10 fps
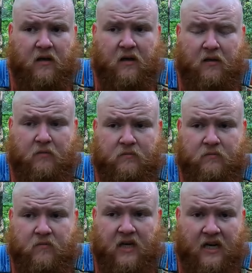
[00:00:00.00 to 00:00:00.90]
um,
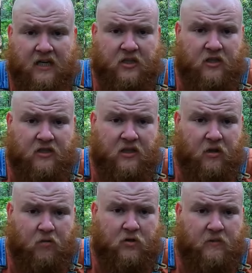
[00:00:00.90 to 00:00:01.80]
the actions that
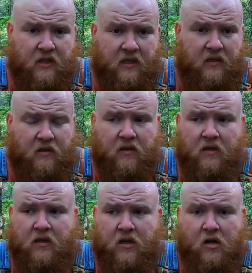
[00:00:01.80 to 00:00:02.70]
ultimately
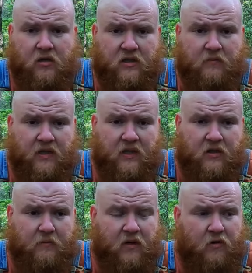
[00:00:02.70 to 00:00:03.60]
cause them to
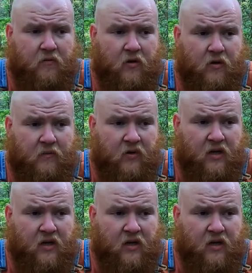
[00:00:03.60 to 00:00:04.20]
get the Medal of Honor.